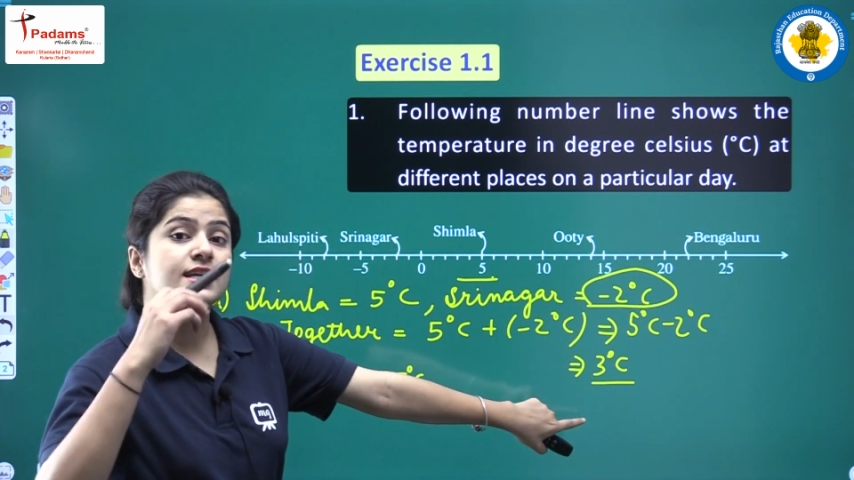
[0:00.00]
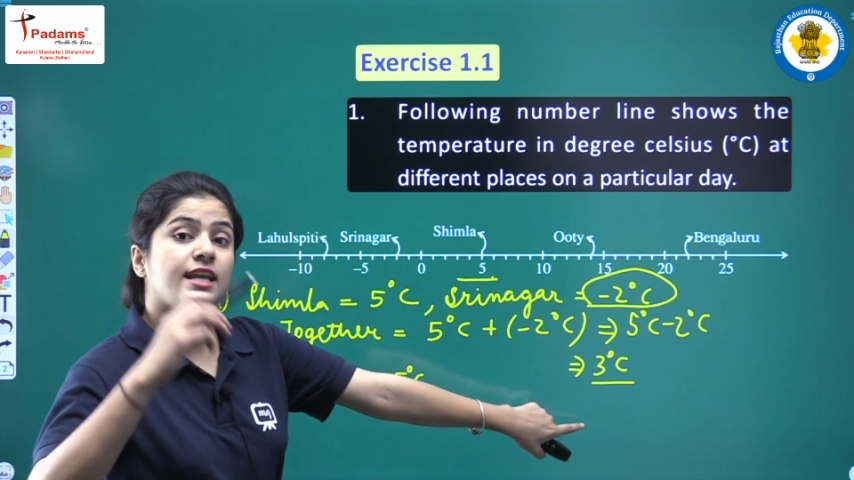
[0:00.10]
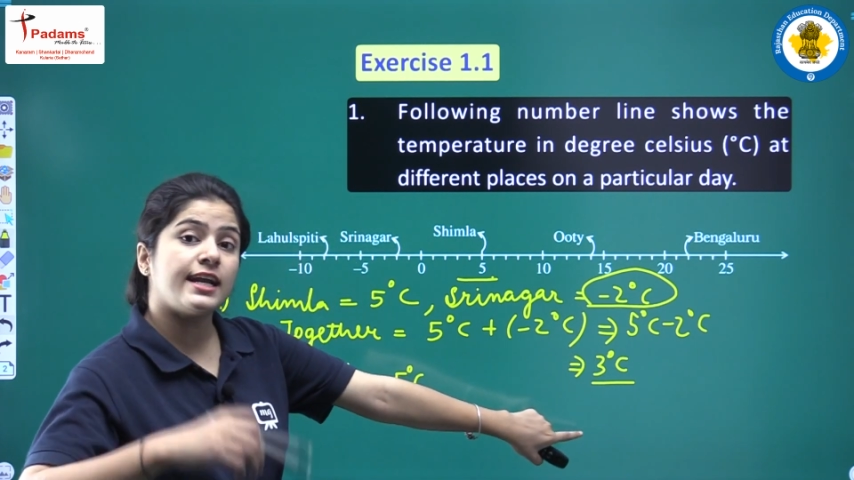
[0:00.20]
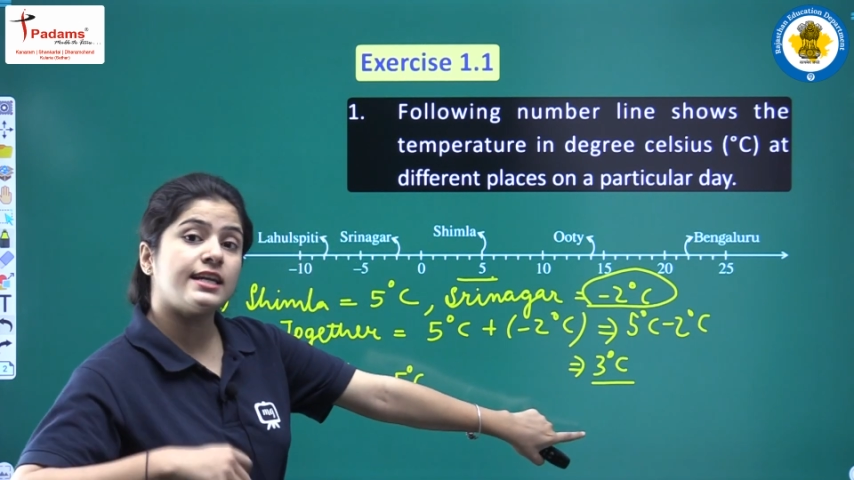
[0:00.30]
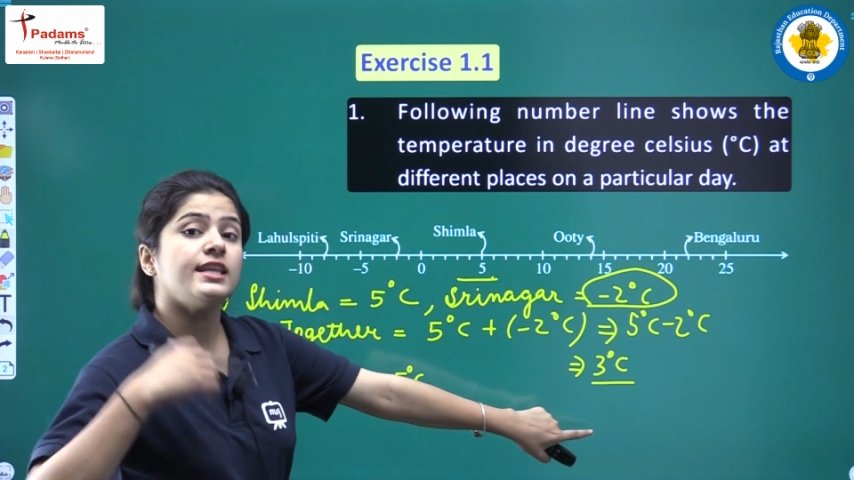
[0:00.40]
is
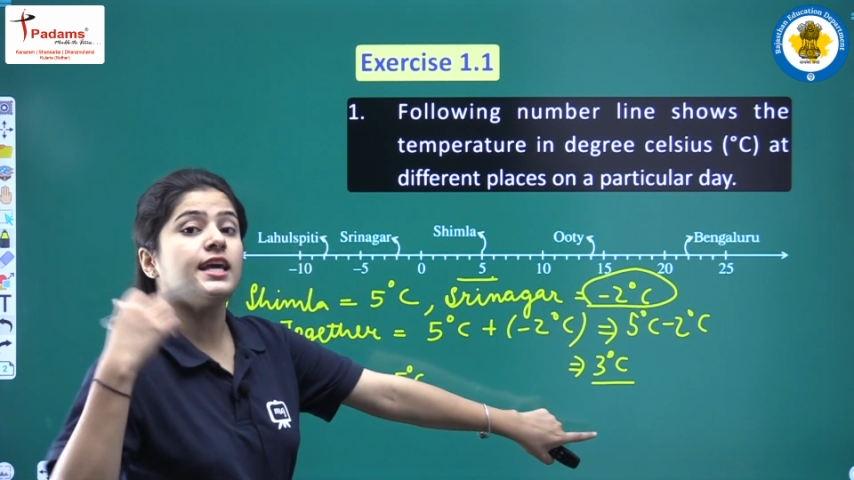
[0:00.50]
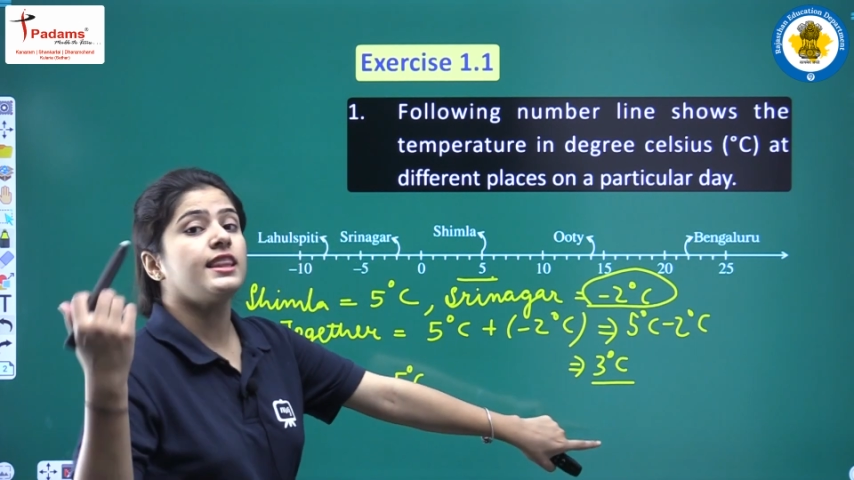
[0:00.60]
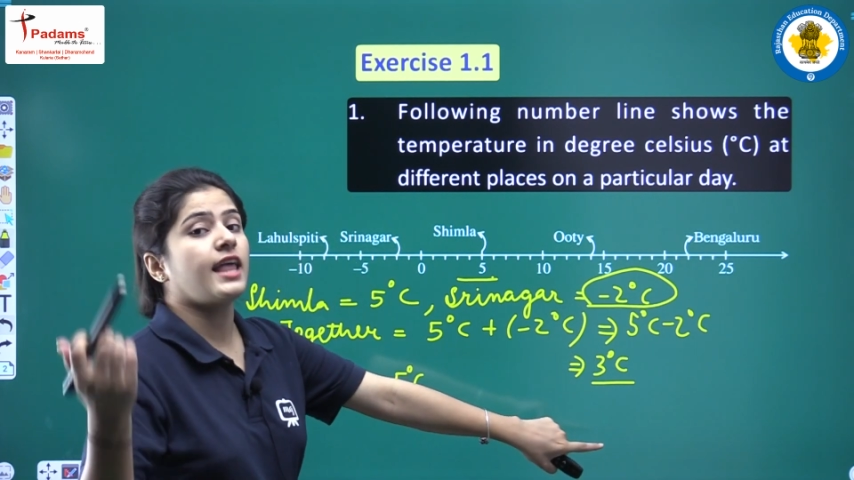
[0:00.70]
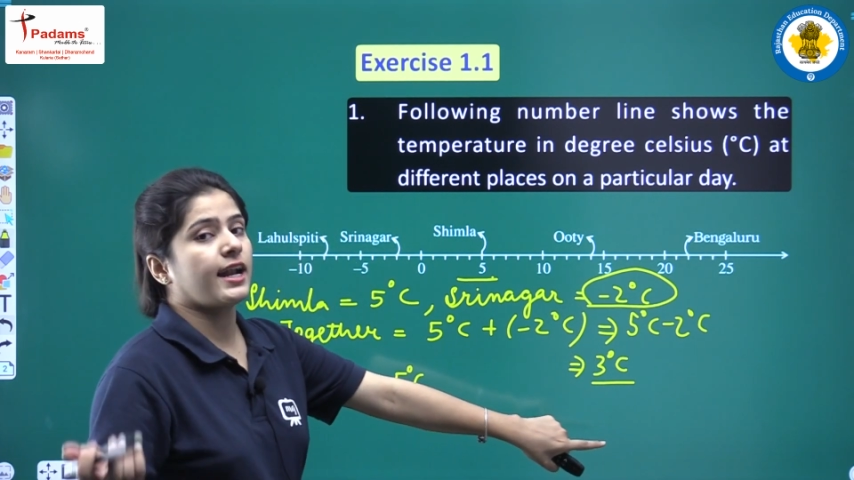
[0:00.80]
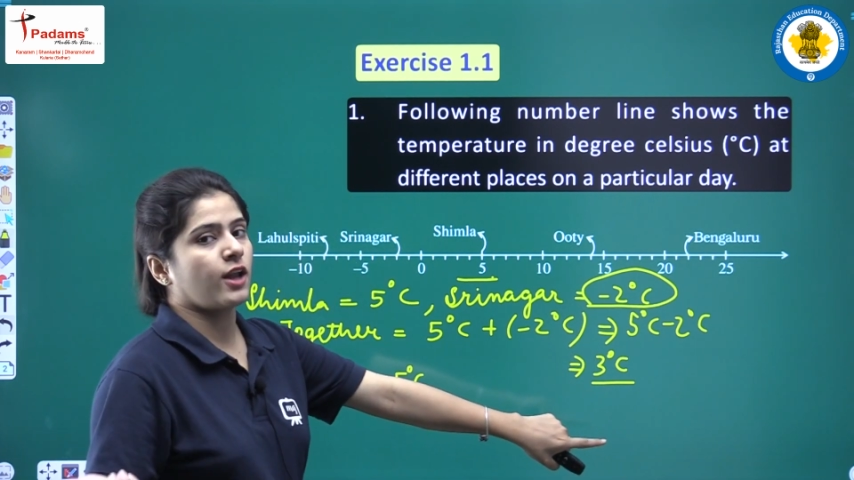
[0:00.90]
greater
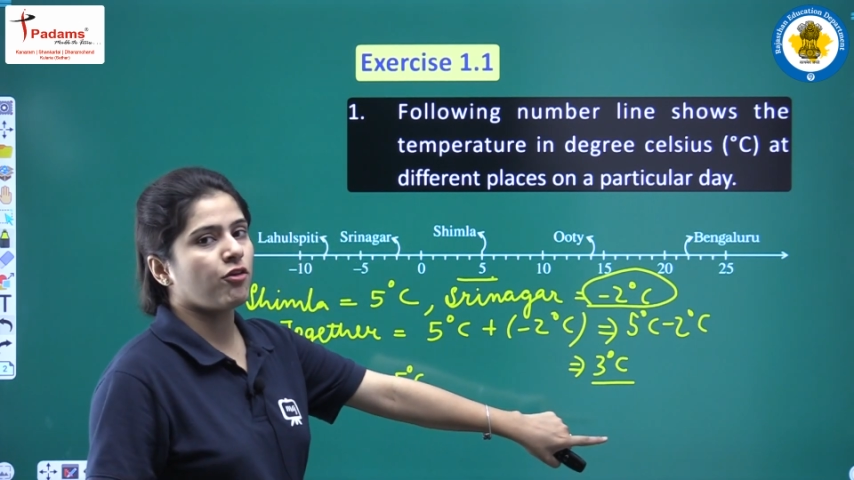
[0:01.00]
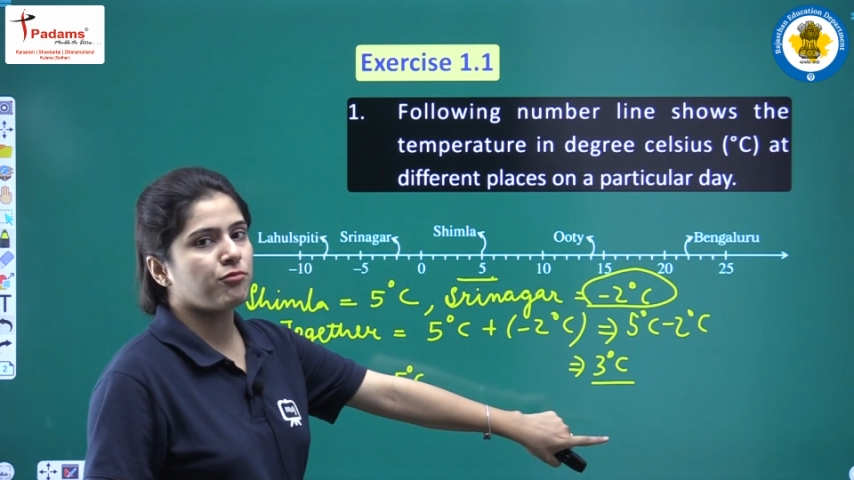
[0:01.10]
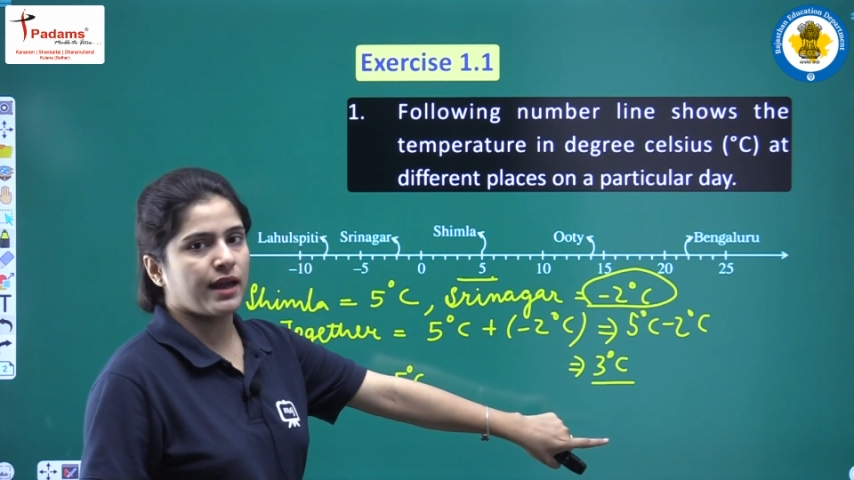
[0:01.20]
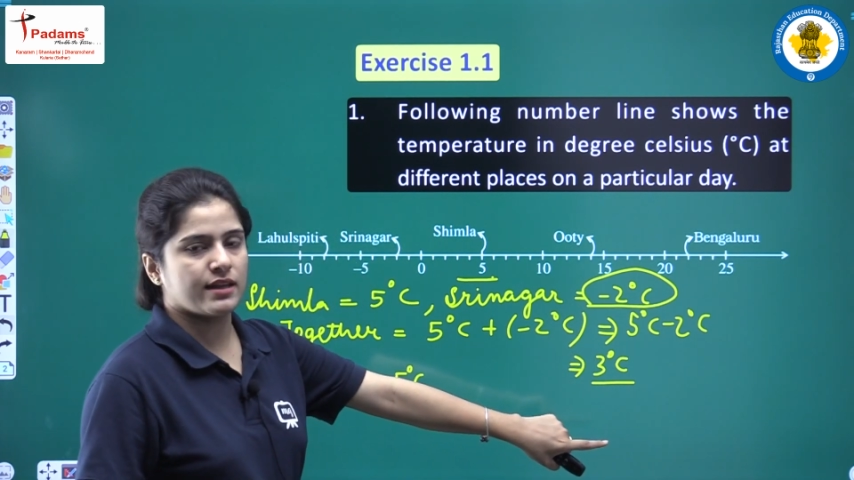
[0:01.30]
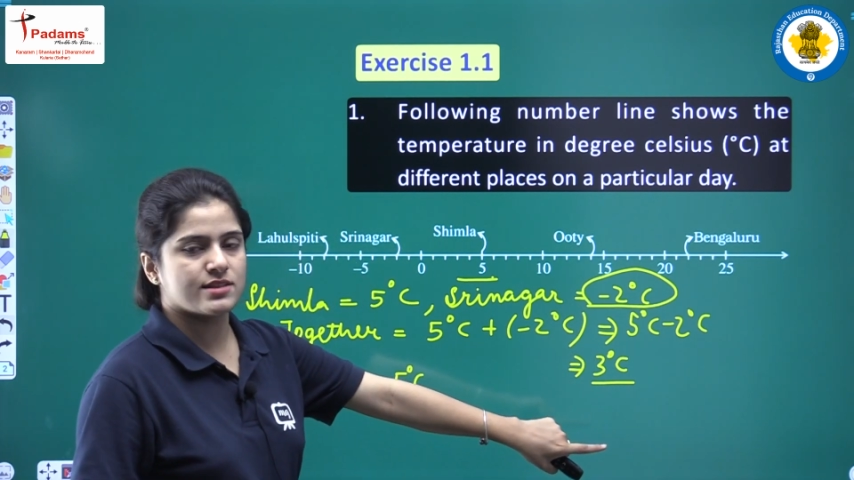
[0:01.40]
than that
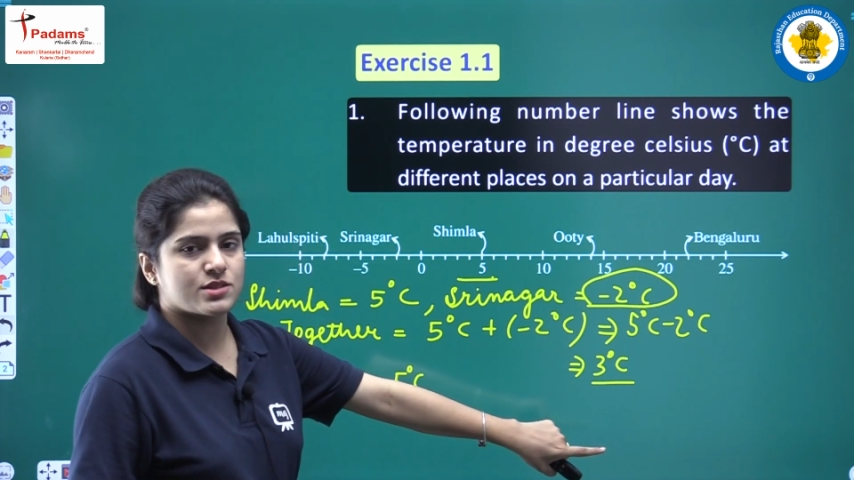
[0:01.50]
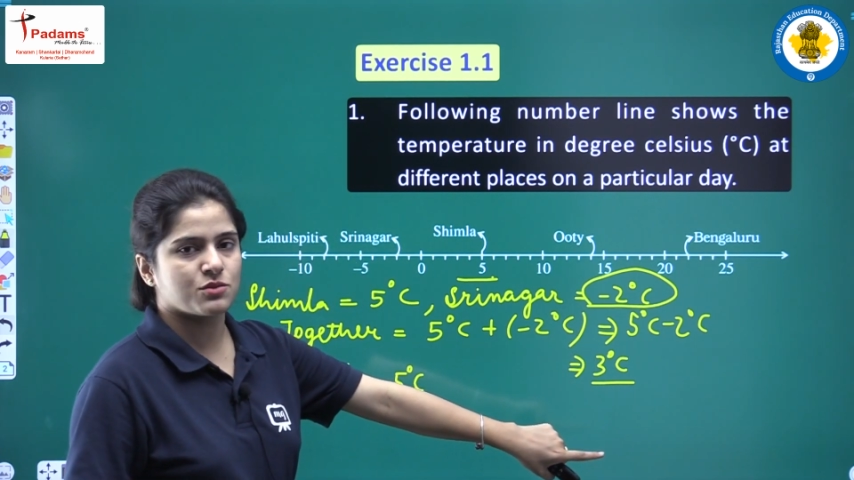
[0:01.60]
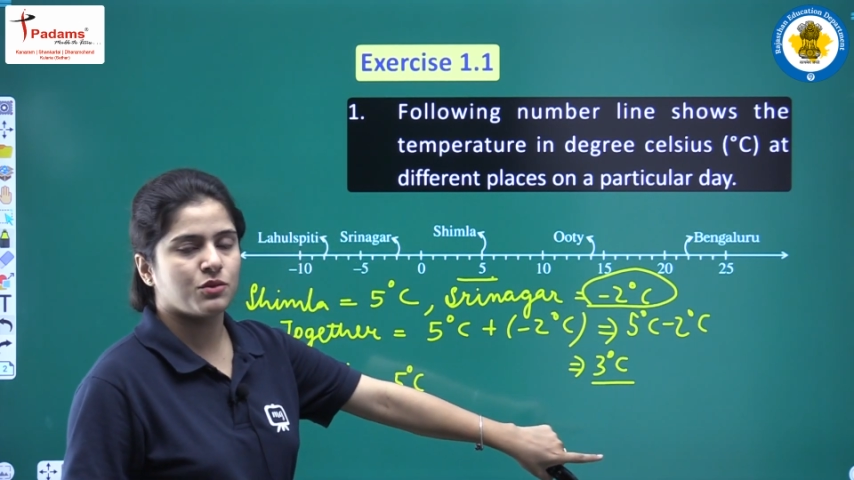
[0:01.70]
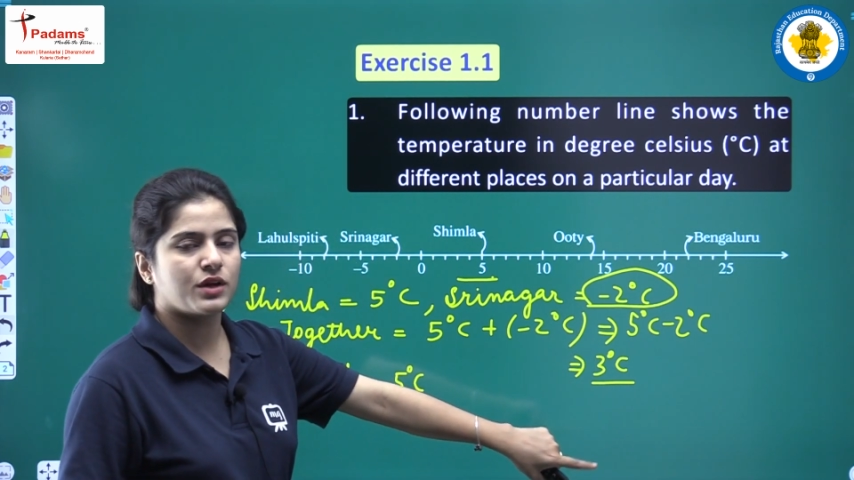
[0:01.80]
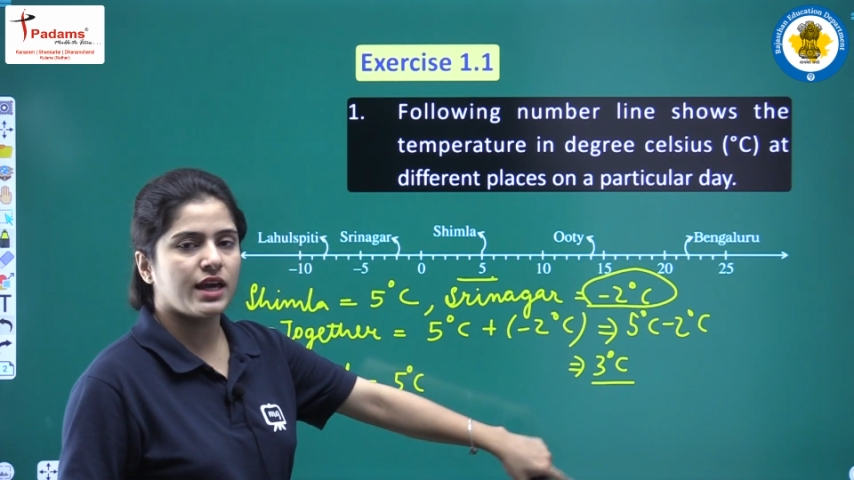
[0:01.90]
of minus
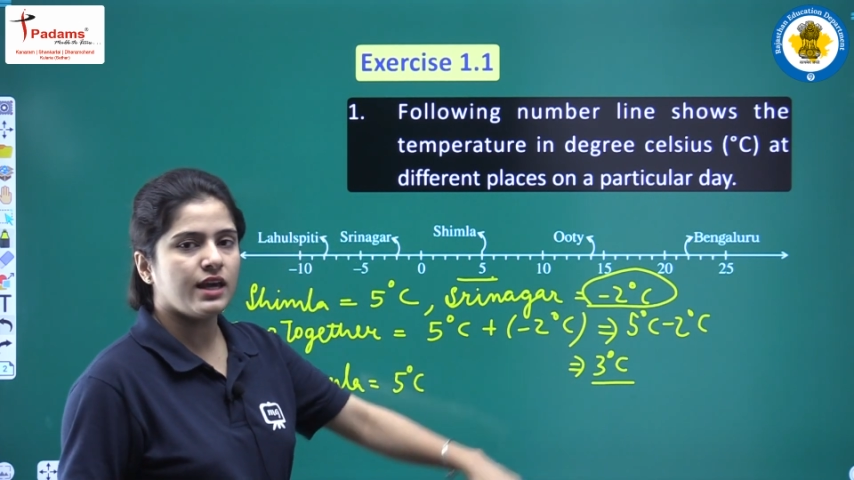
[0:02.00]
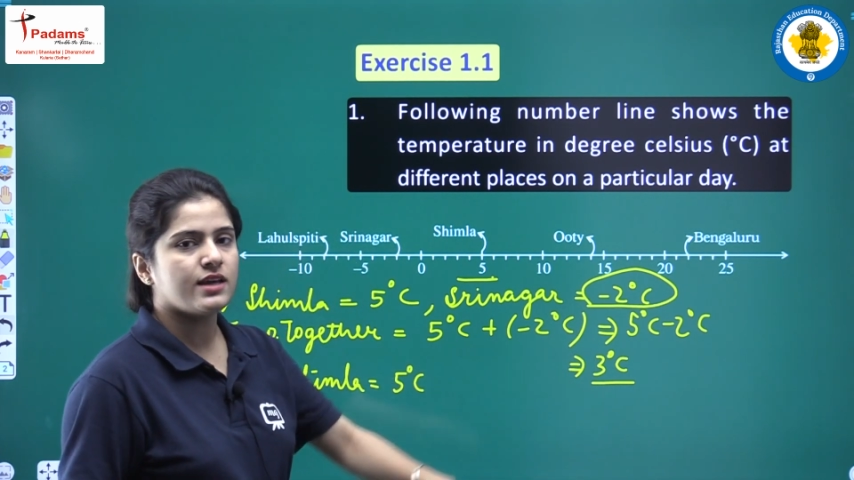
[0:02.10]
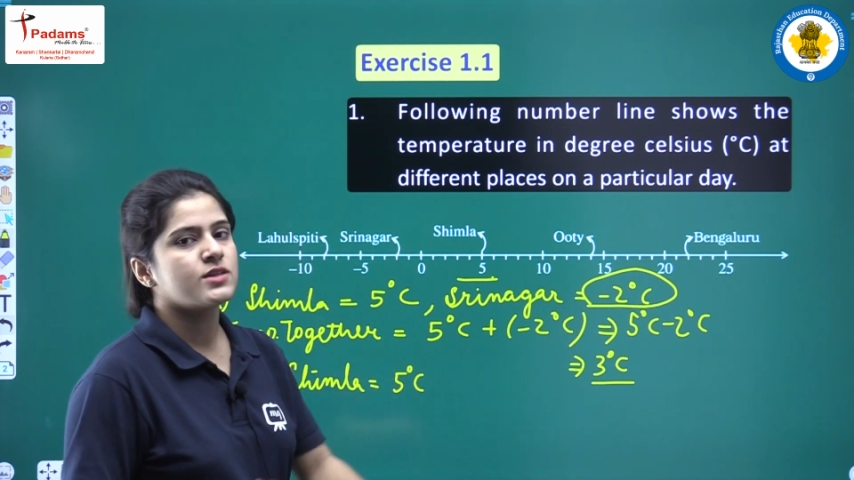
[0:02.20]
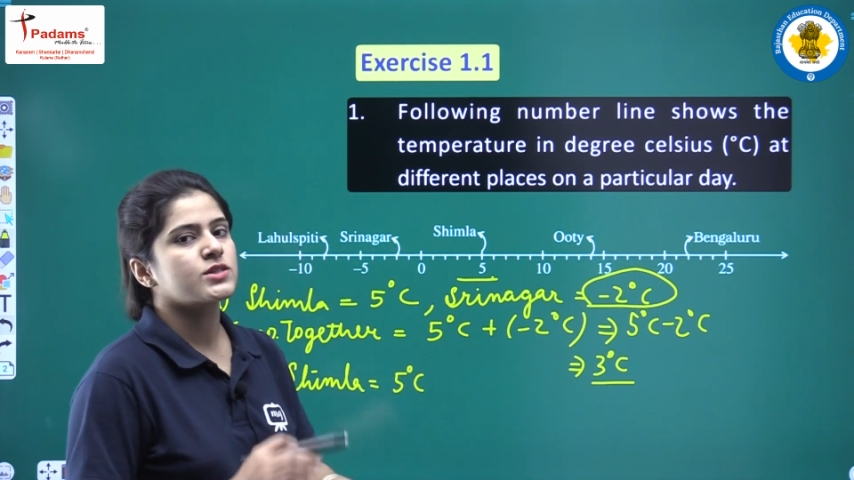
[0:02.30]
2. Okay?